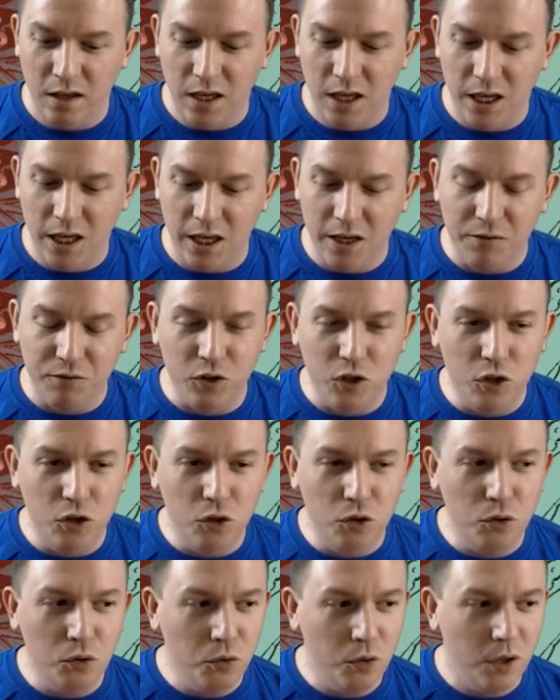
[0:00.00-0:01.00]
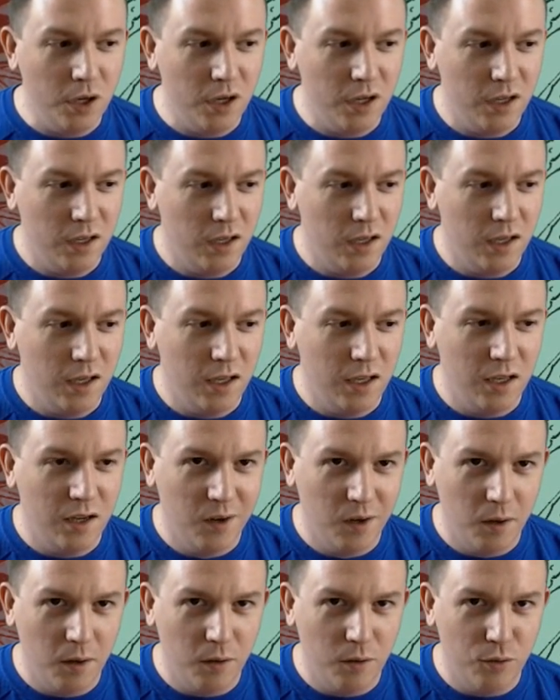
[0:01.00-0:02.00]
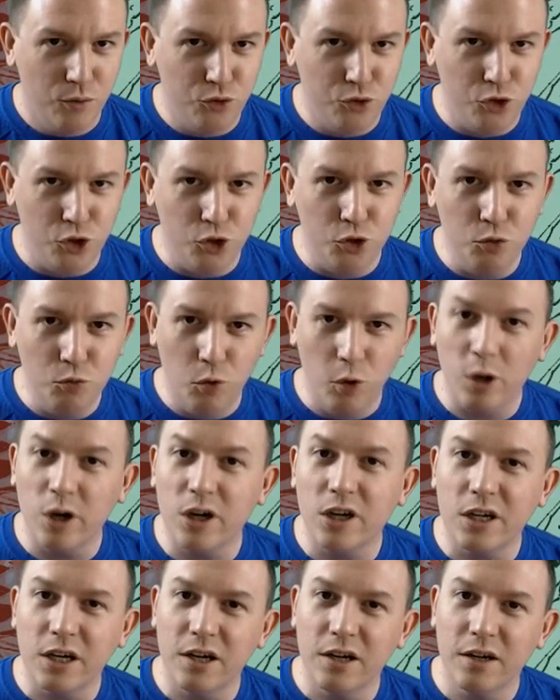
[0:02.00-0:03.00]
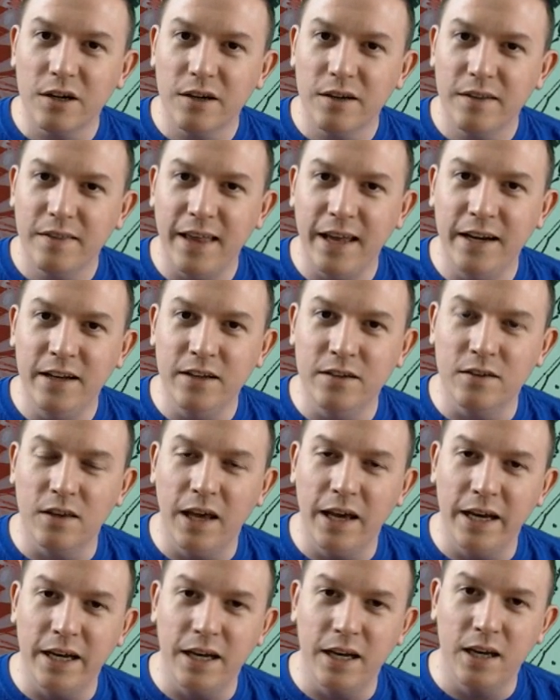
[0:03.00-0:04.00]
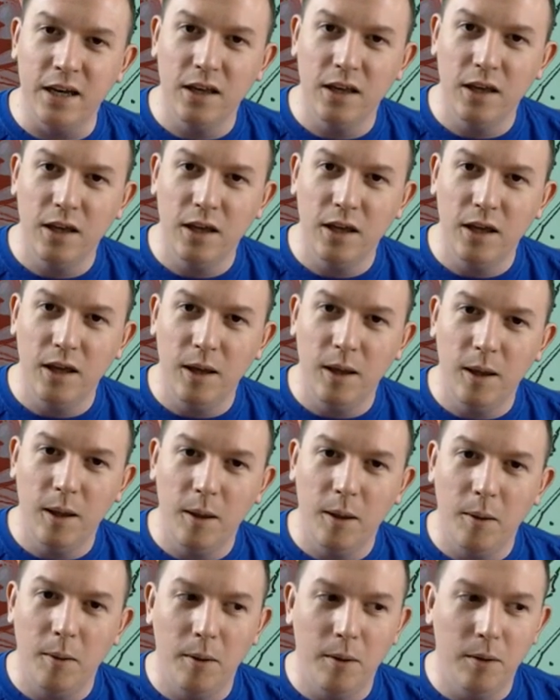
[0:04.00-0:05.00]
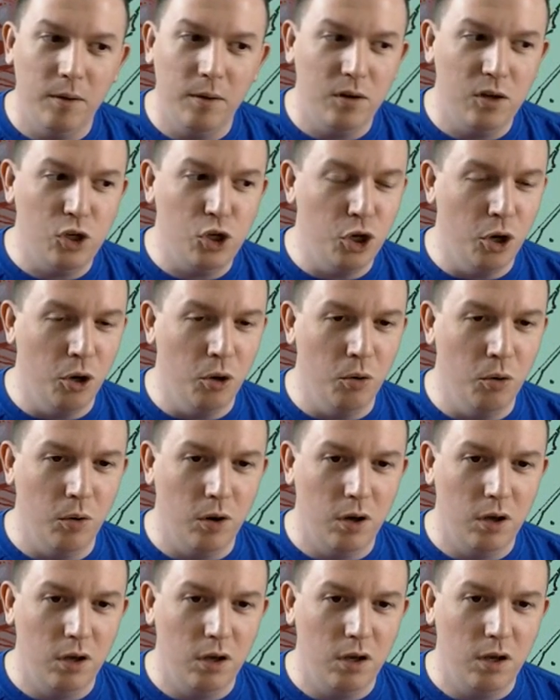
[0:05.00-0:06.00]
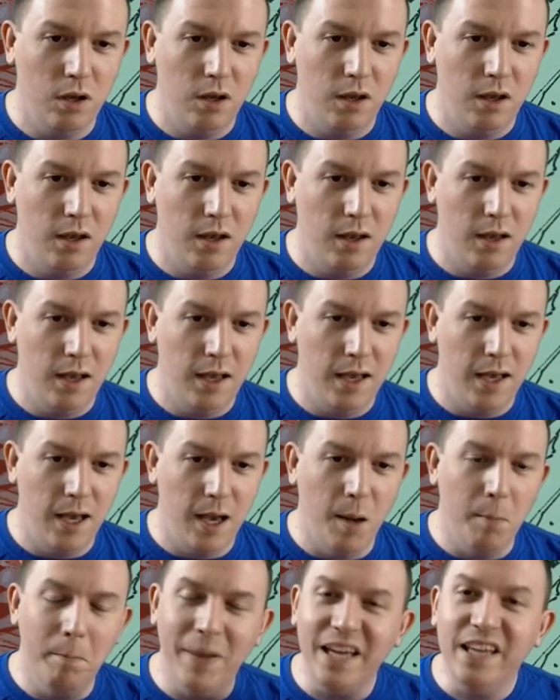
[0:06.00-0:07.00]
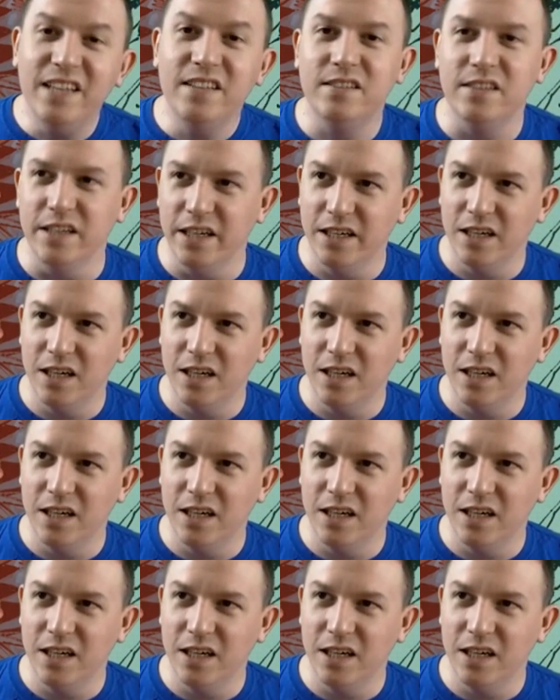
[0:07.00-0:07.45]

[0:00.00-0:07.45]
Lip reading: if you do work that is like, you know, amazing,